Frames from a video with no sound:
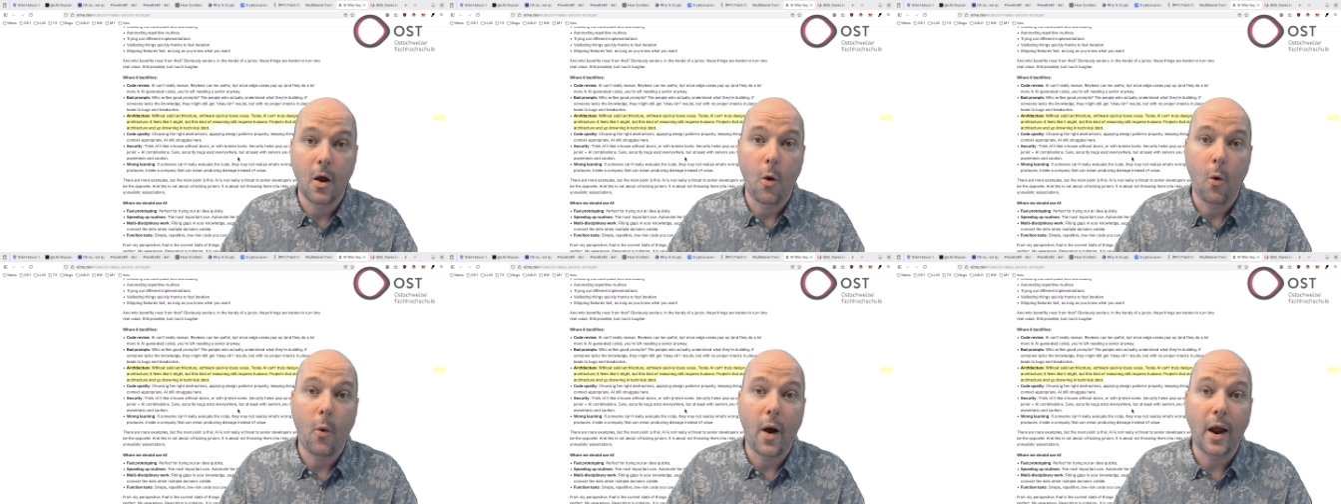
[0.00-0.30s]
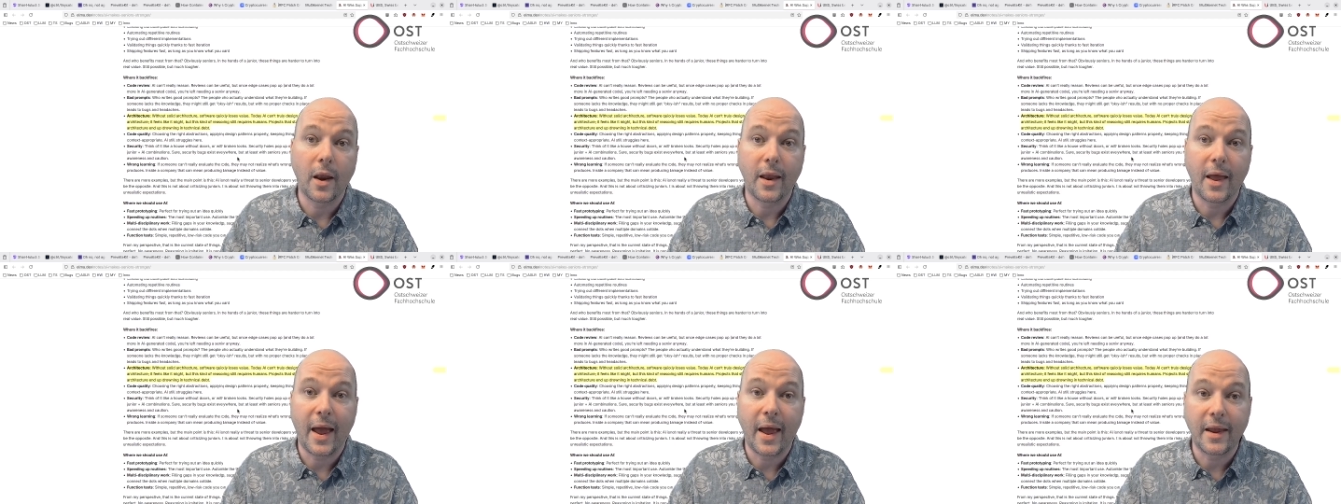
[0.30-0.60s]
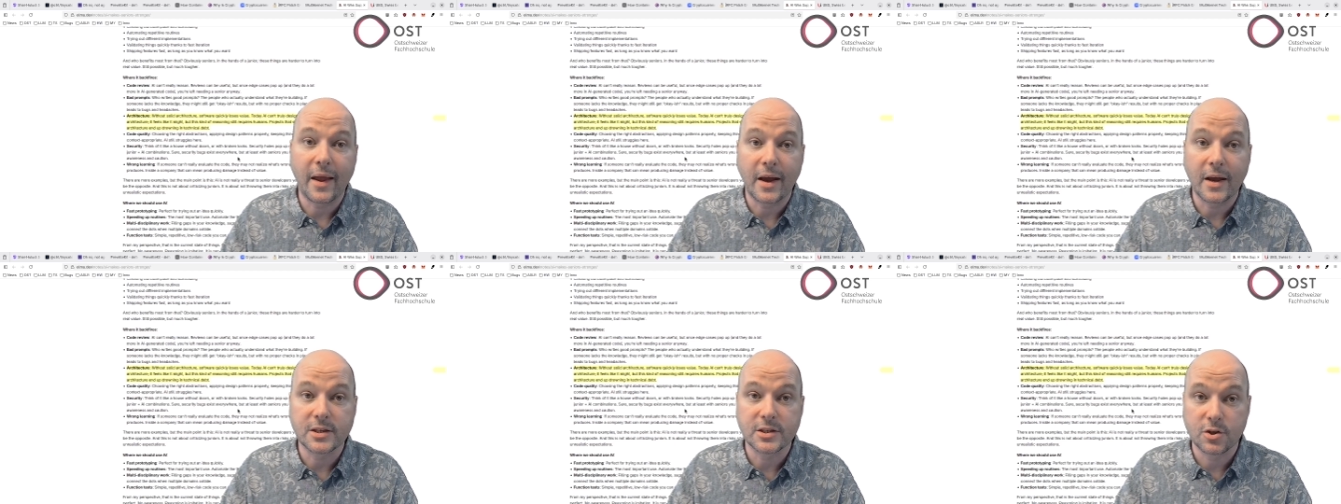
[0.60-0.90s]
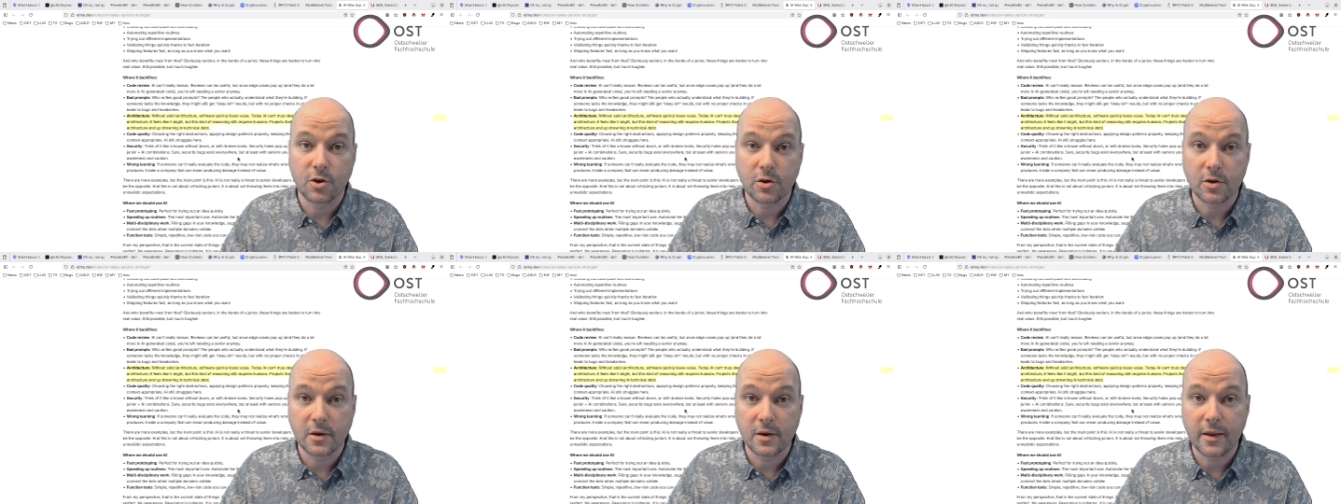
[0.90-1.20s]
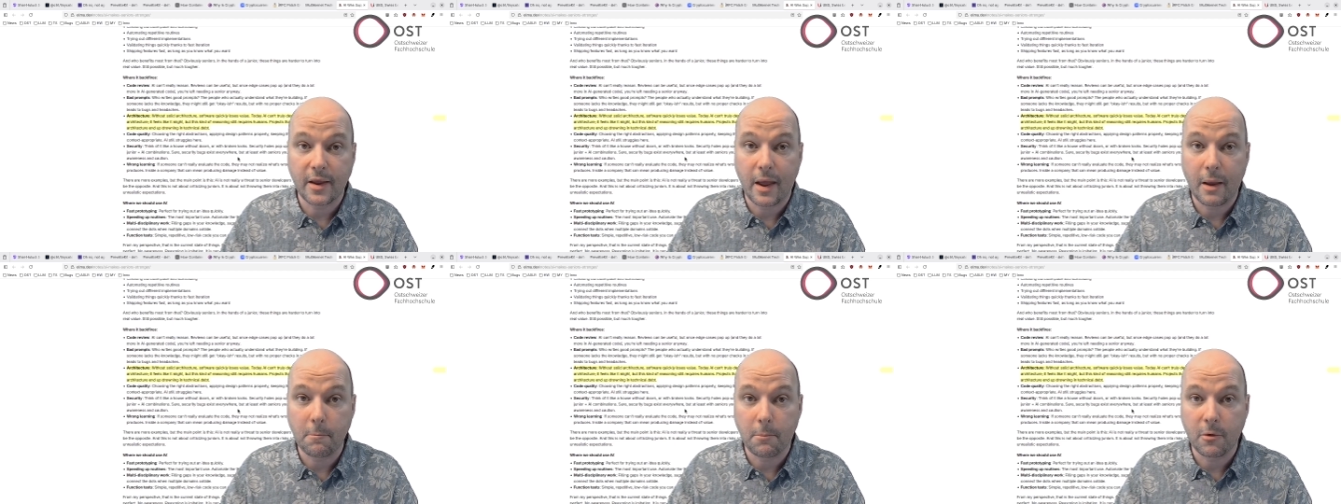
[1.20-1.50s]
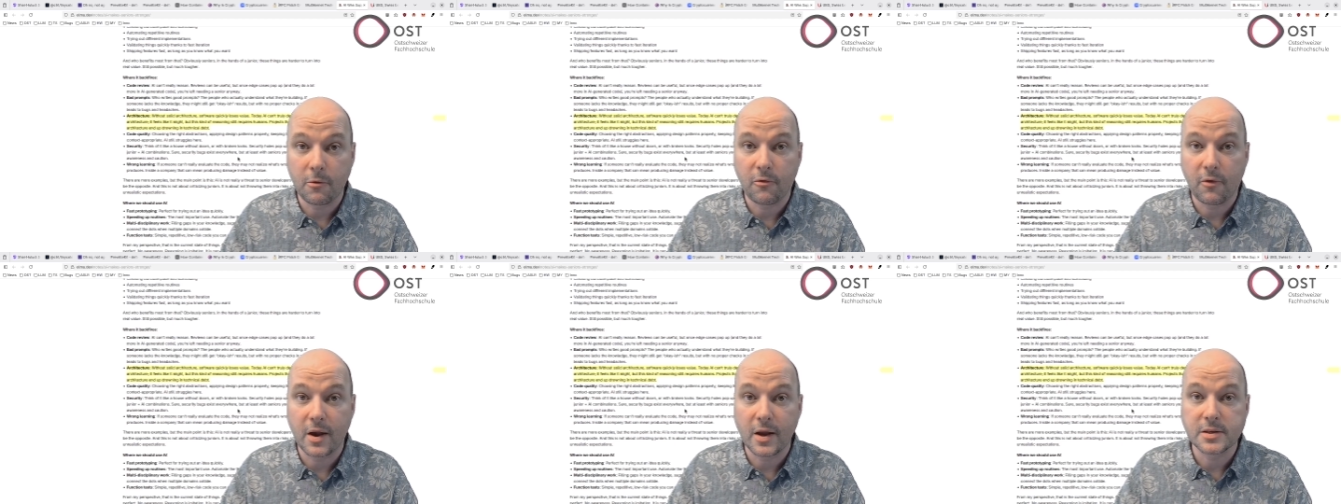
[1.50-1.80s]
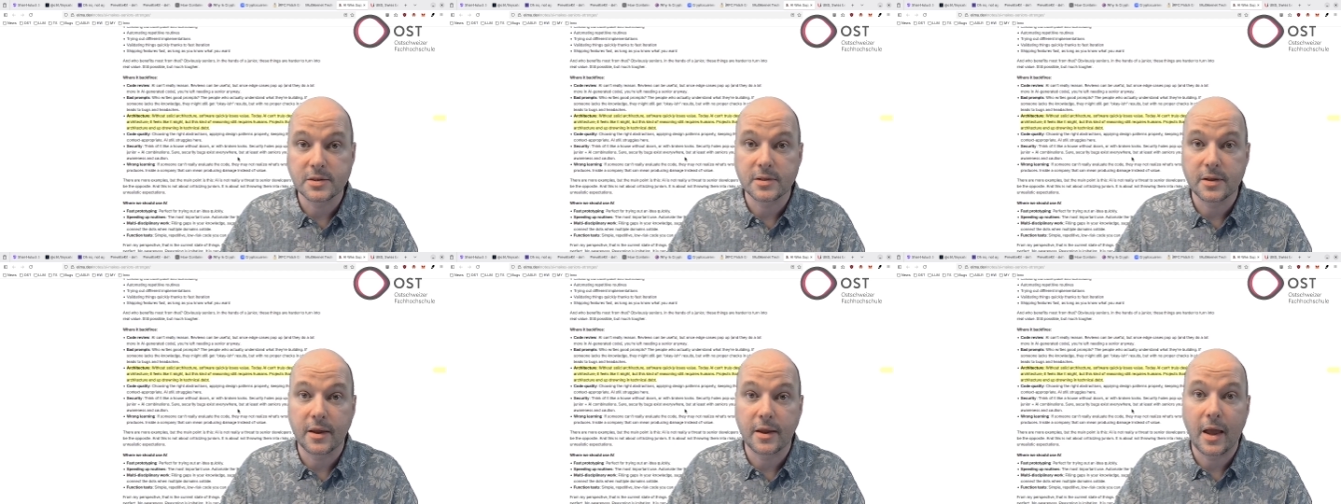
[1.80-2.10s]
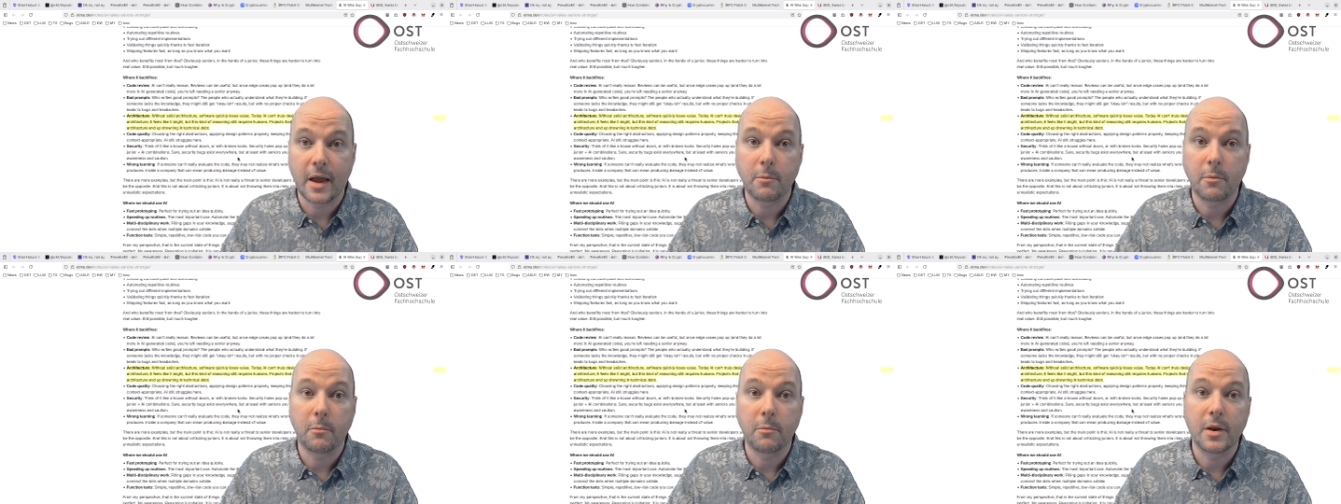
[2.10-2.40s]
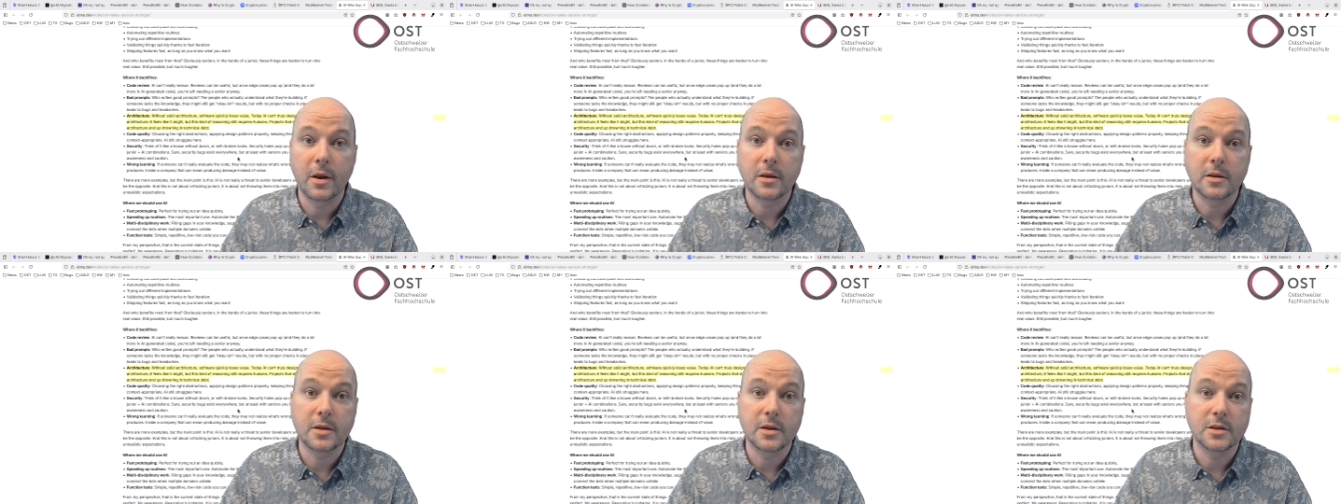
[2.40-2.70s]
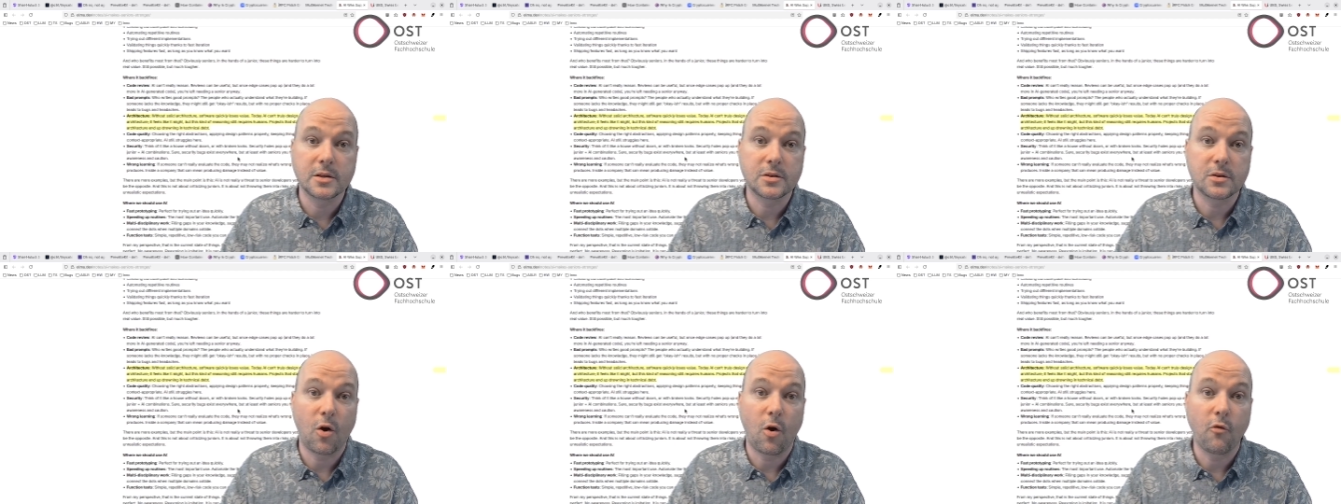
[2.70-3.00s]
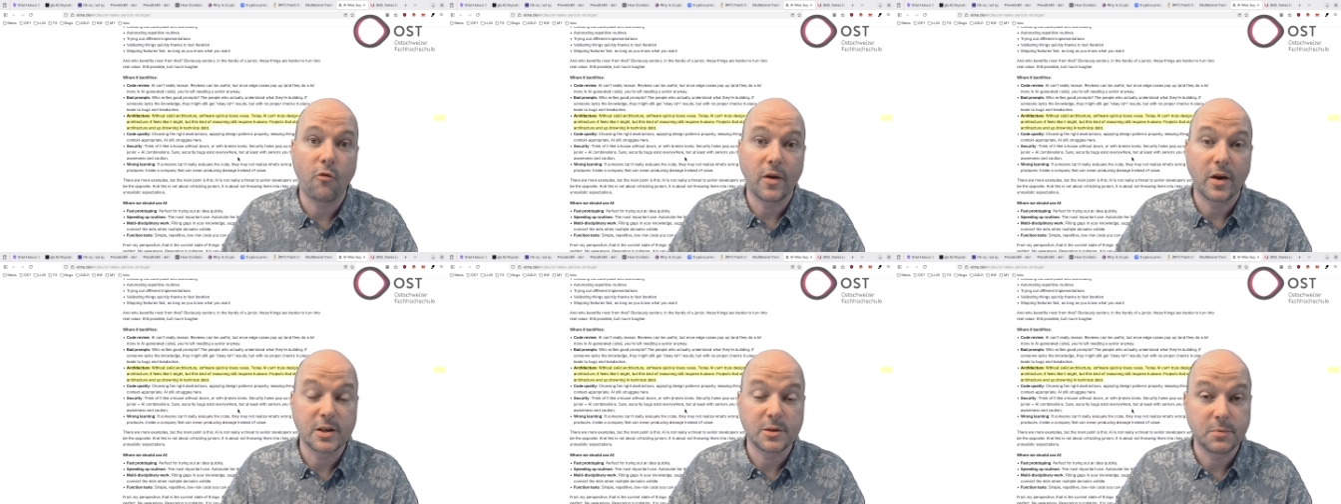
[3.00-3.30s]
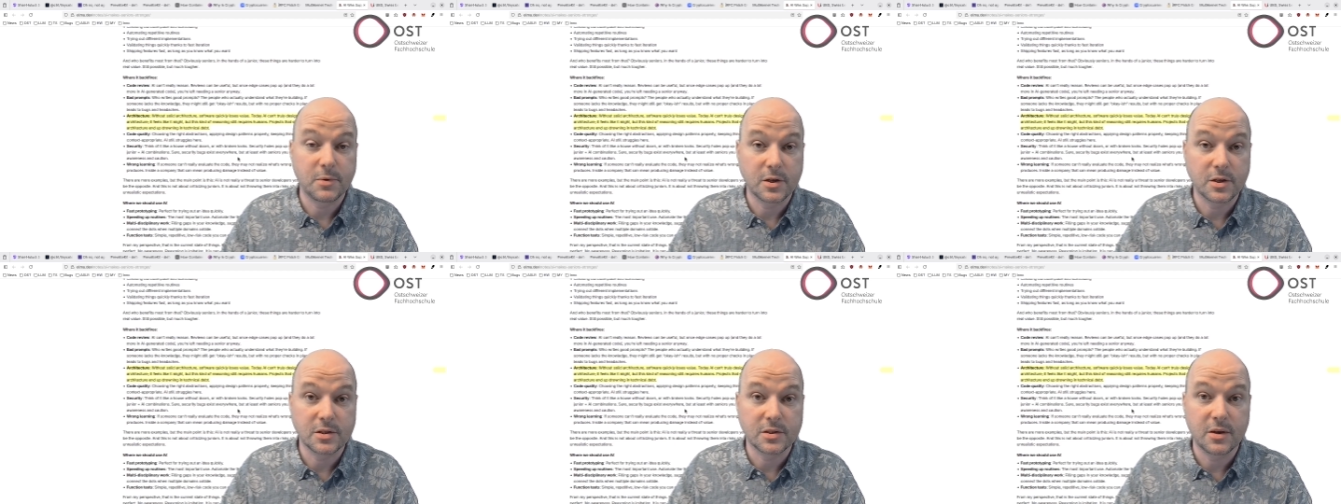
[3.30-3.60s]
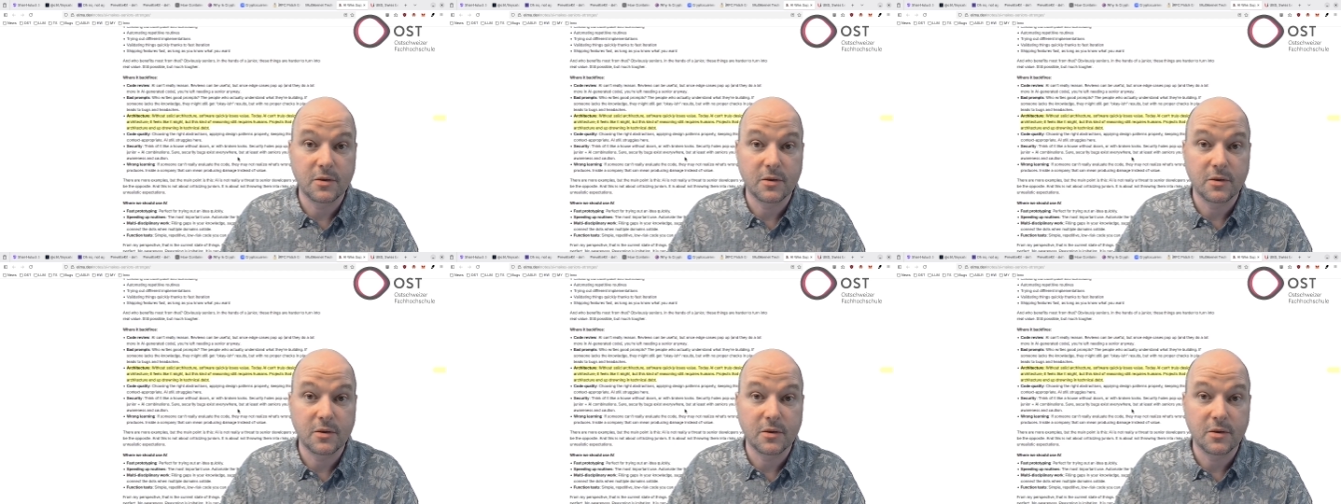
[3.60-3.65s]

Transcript: While AI certainly amplifies the capabilities of experienced